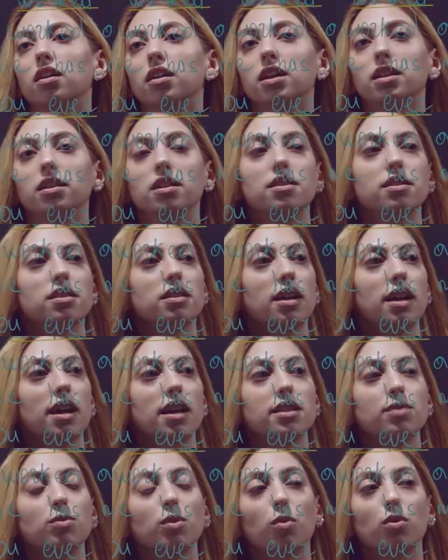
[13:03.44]
In this
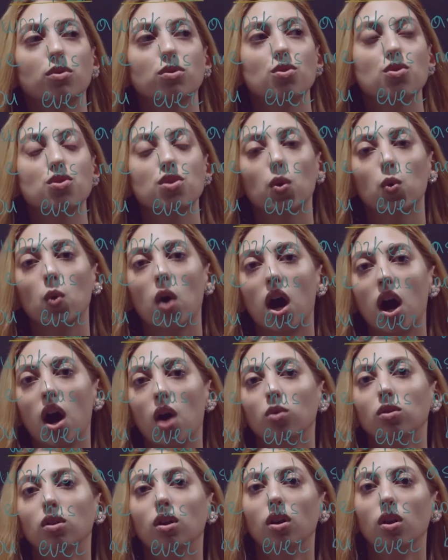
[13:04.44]
case, we want to show
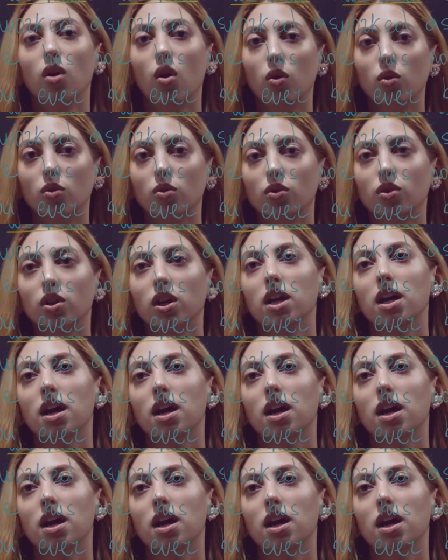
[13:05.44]
how long